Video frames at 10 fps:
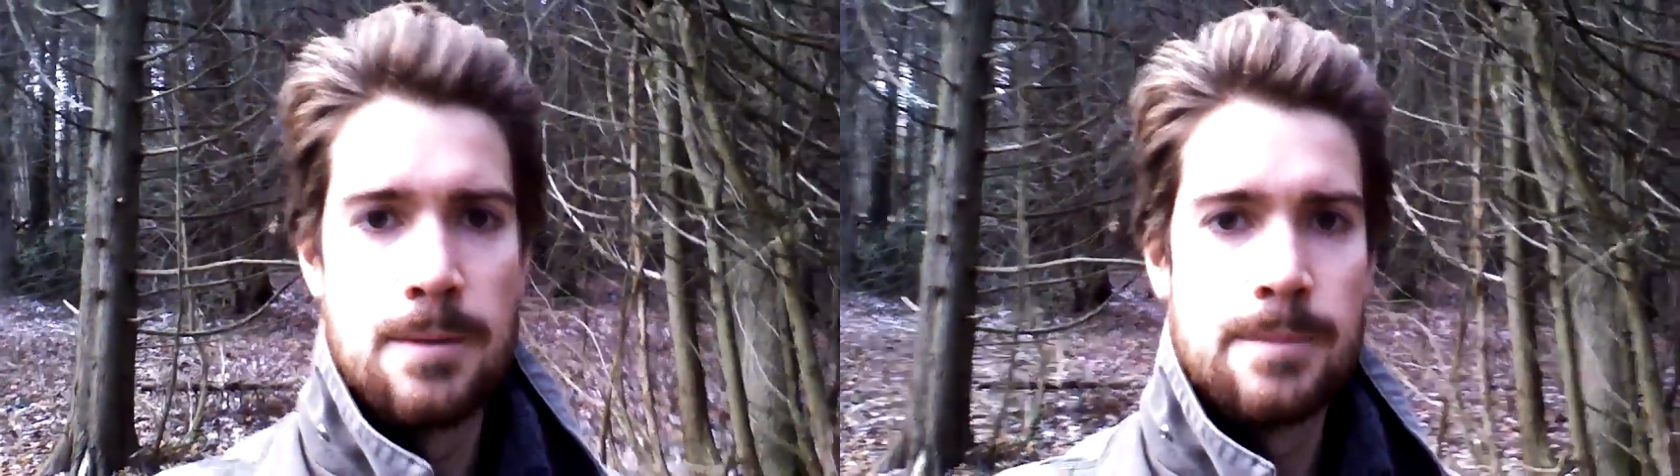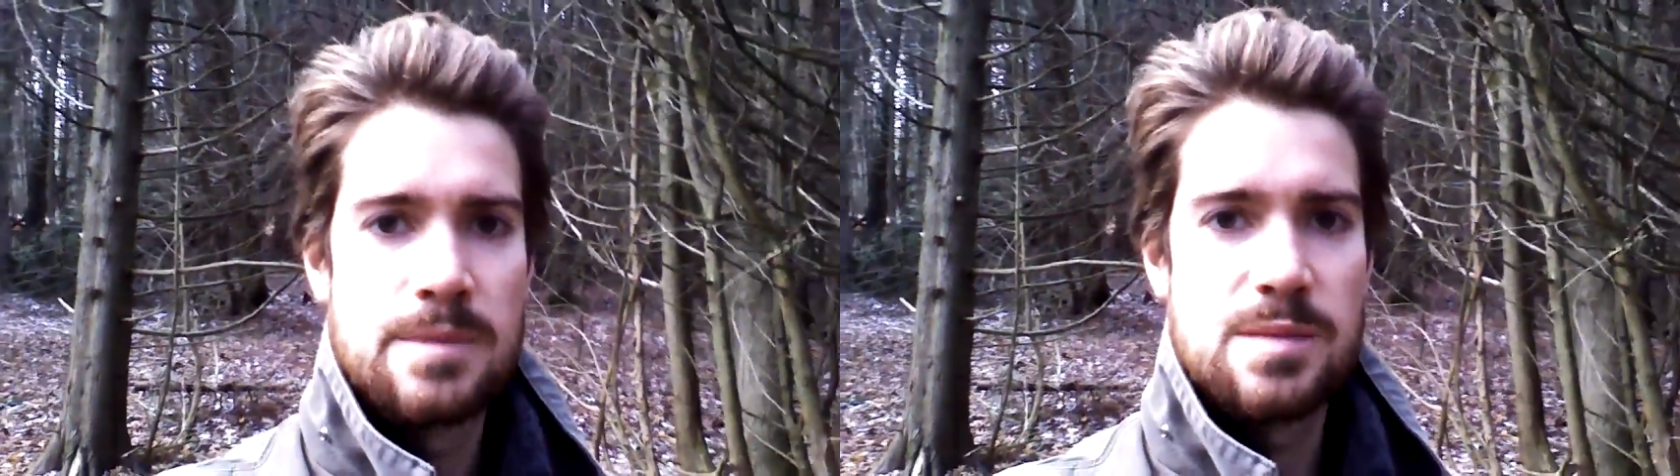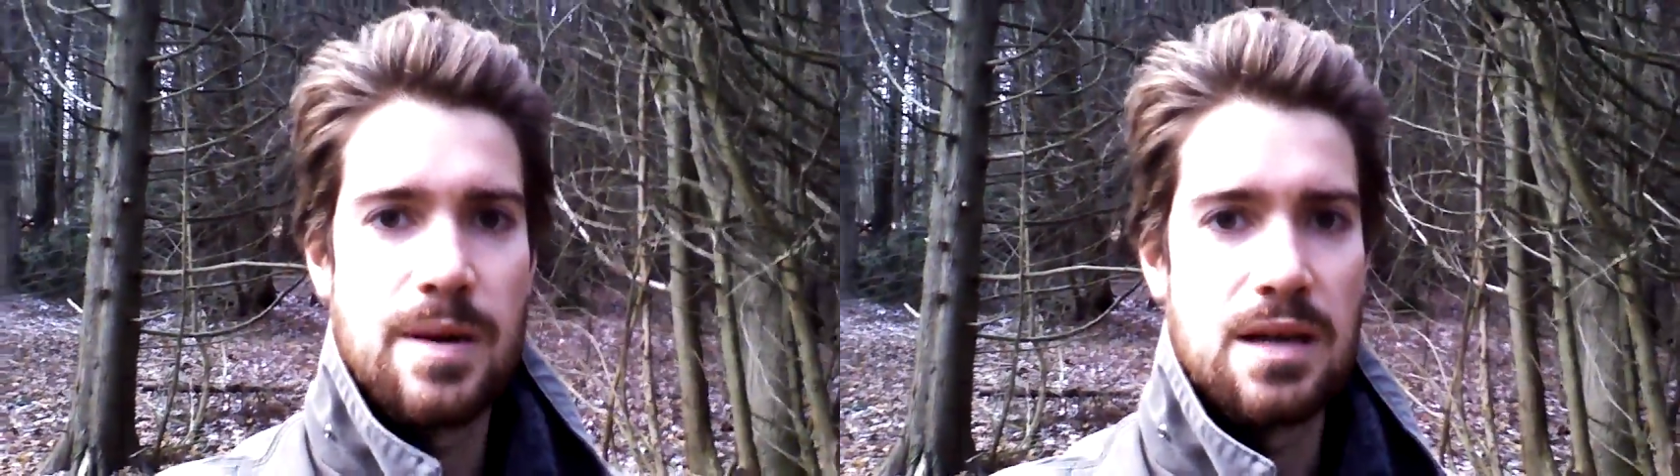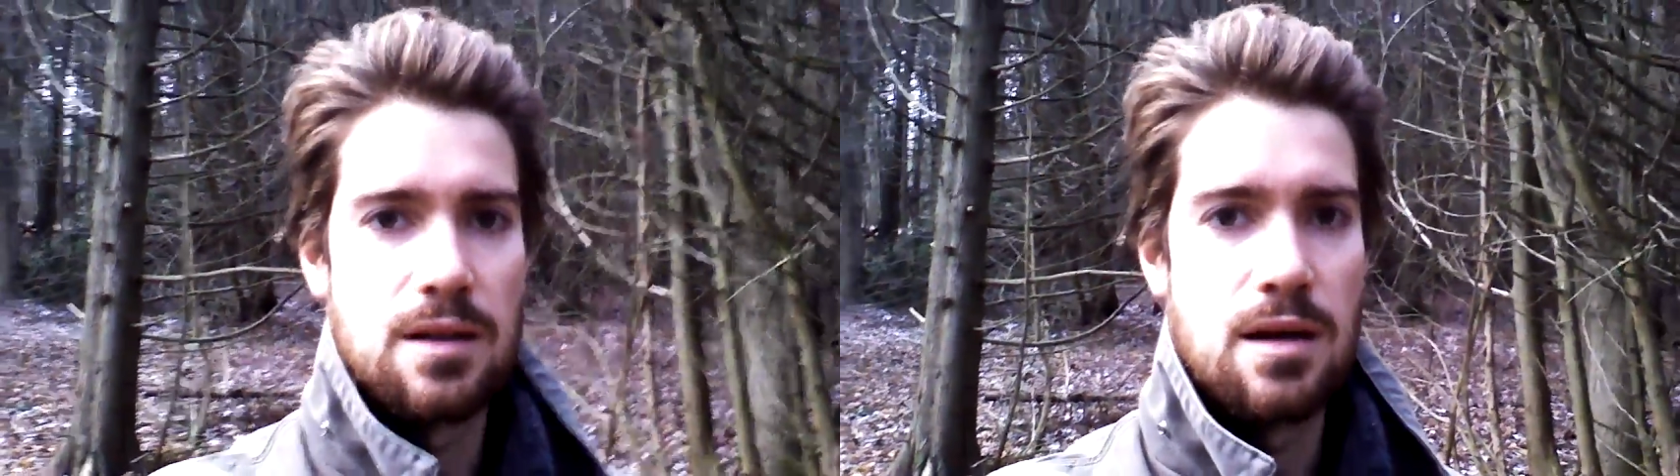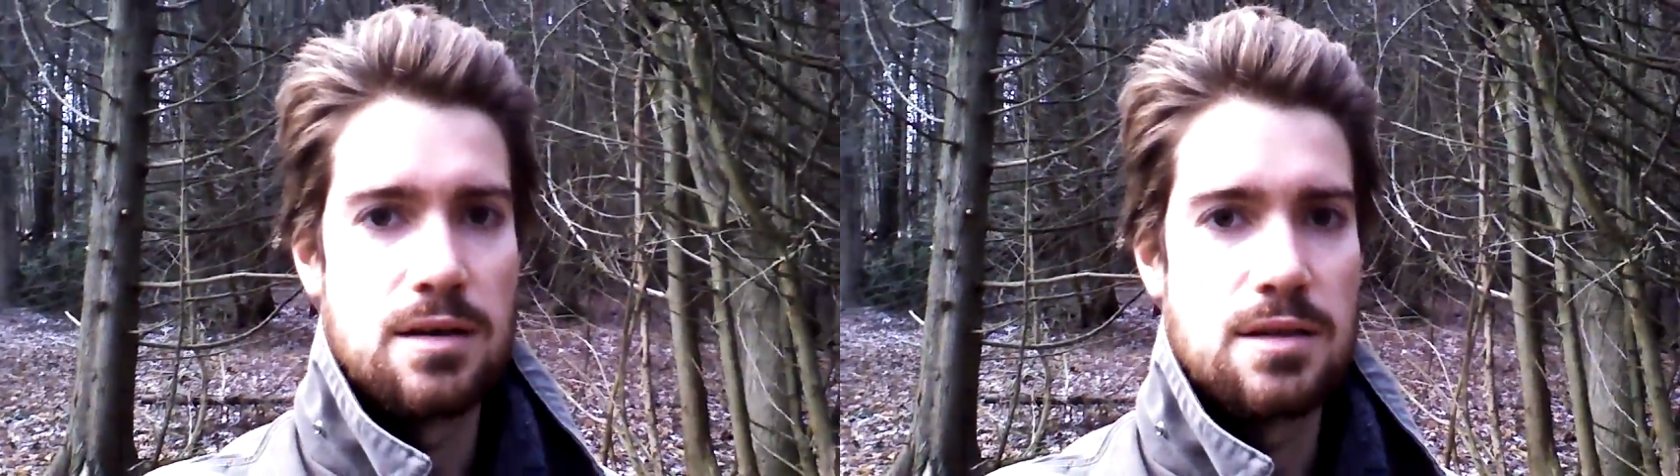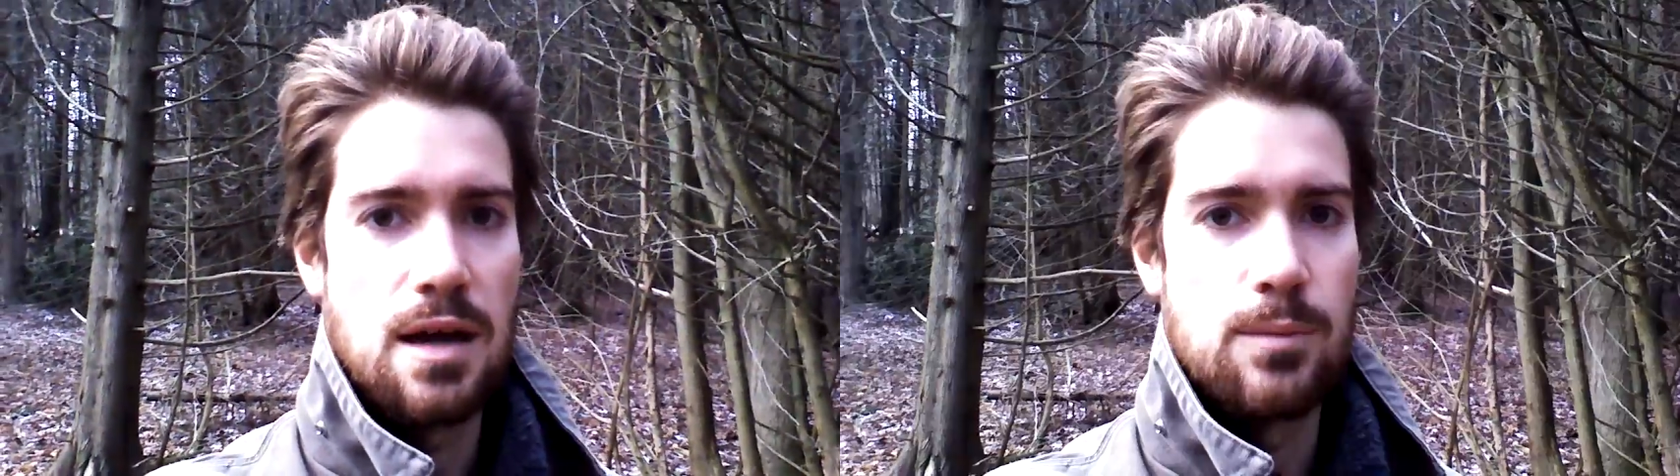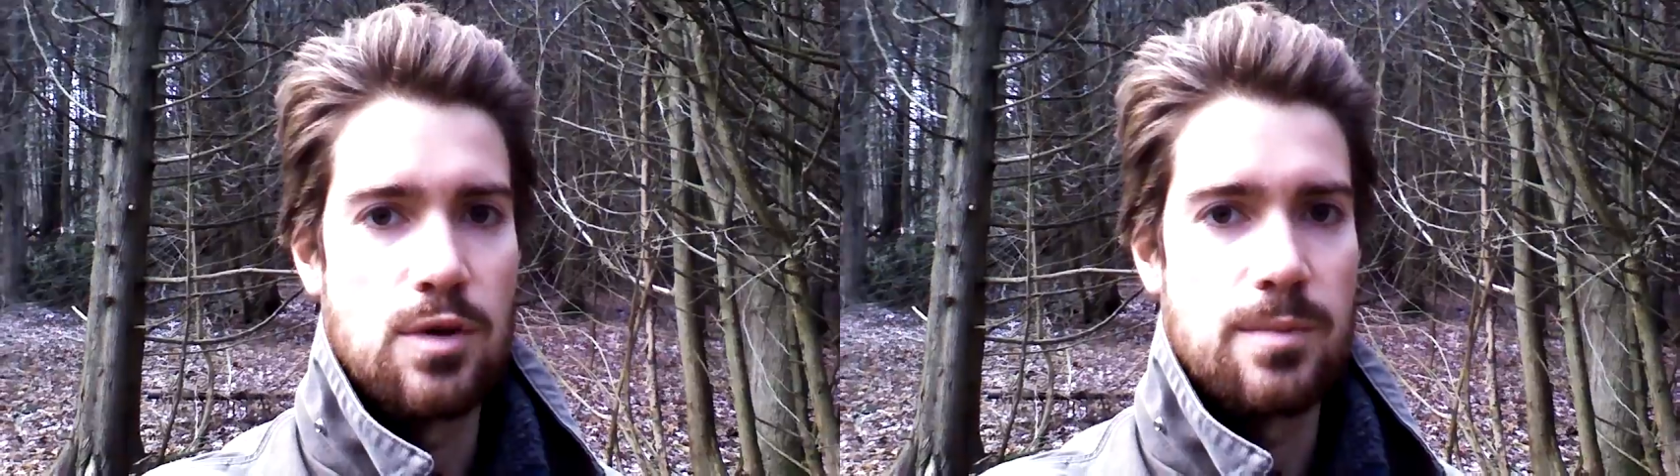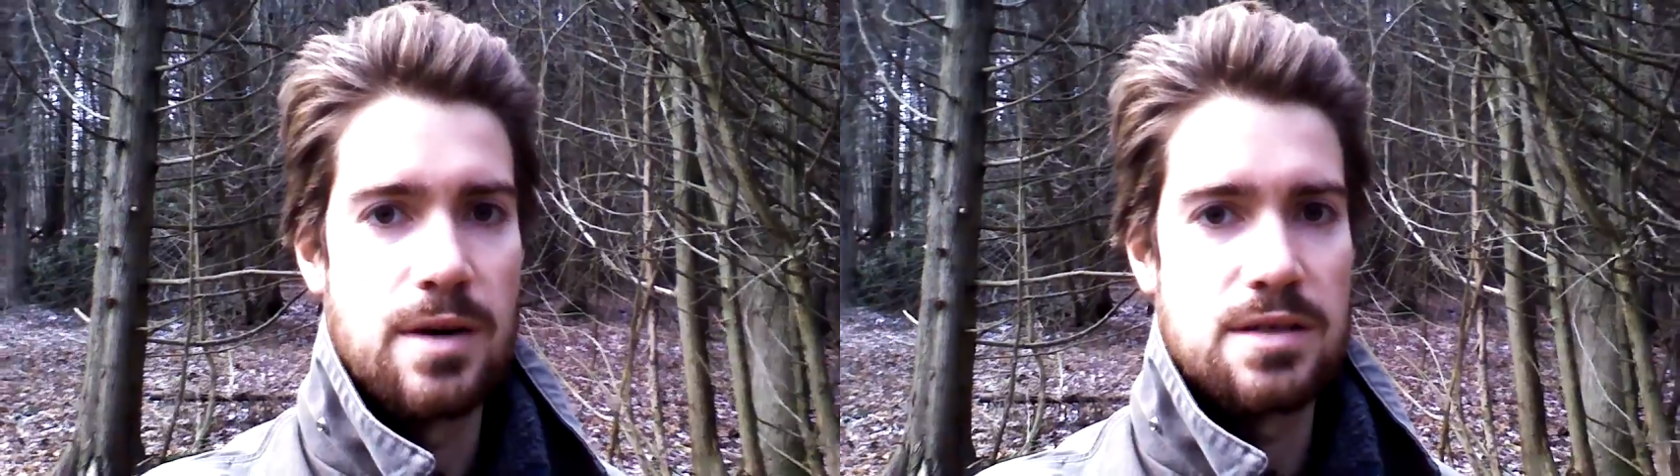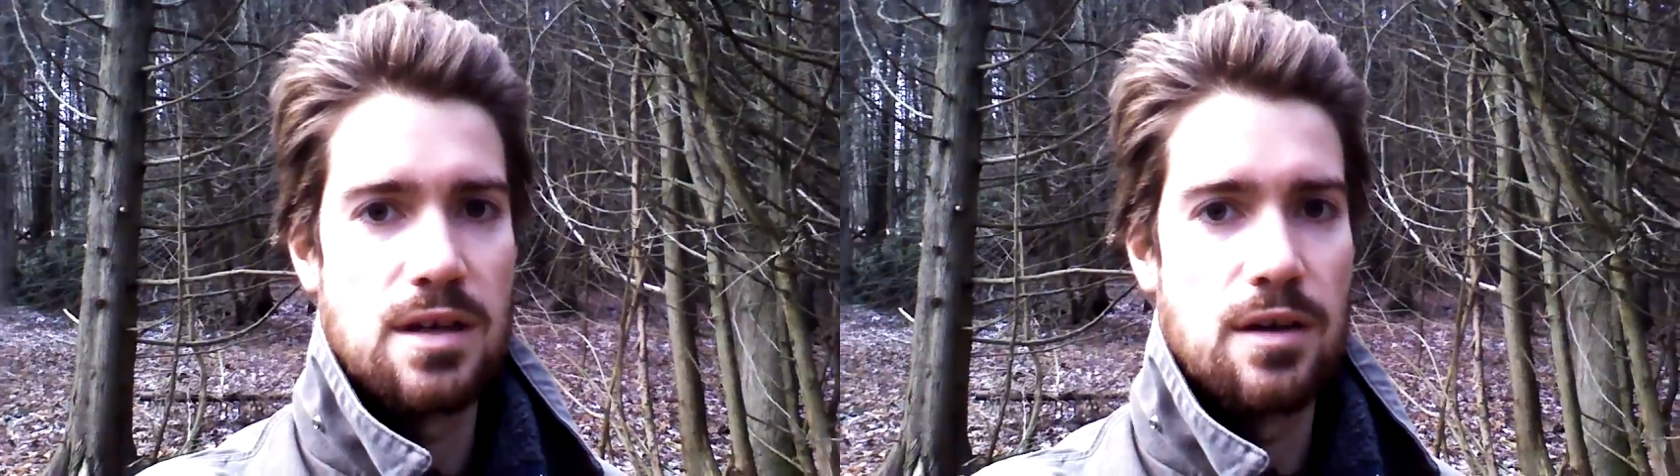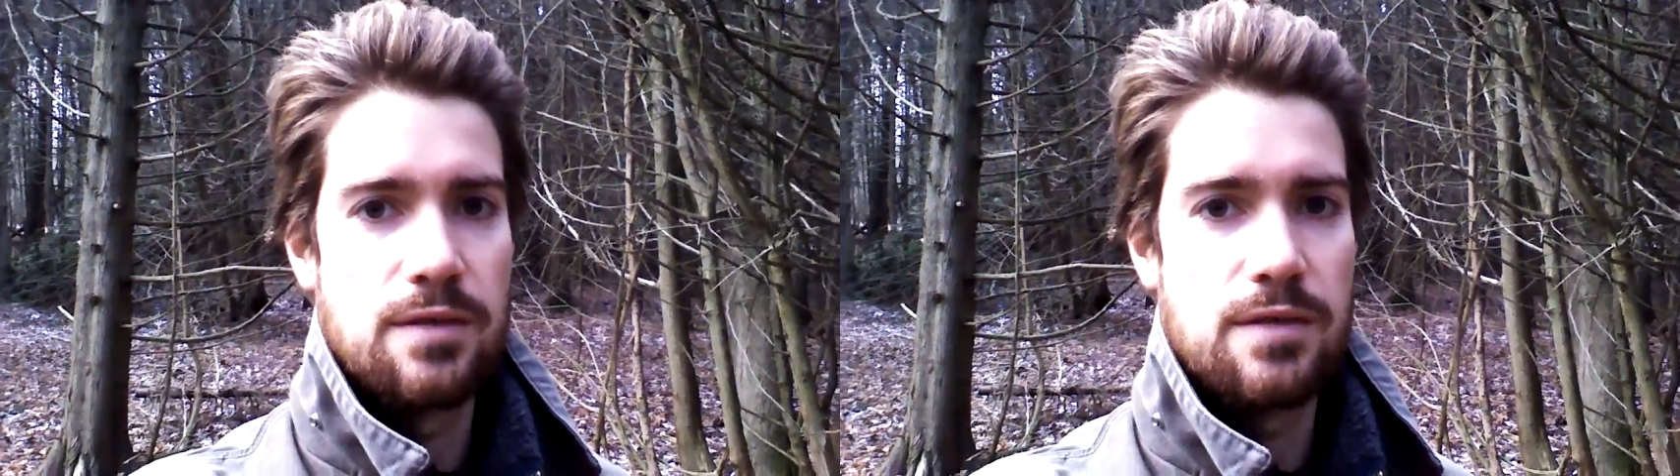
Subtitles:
spend a lot of time with myself